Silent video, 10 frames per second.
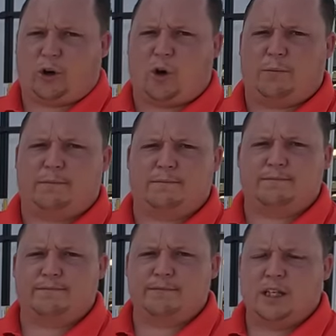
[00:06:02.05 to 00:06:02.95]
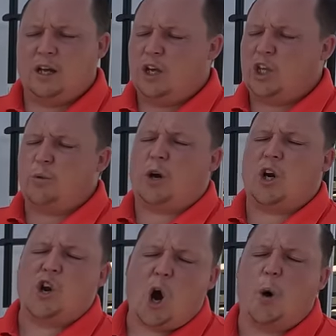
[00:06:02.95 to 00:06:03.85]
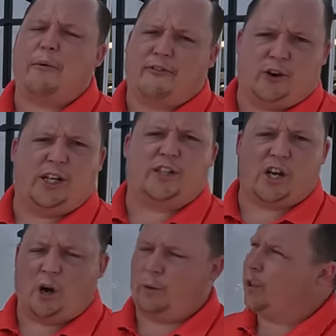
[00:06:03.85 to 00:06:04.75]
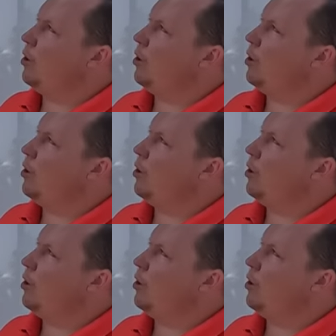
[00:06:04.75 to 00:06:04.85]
You want to weigh it. You want to know before you tow.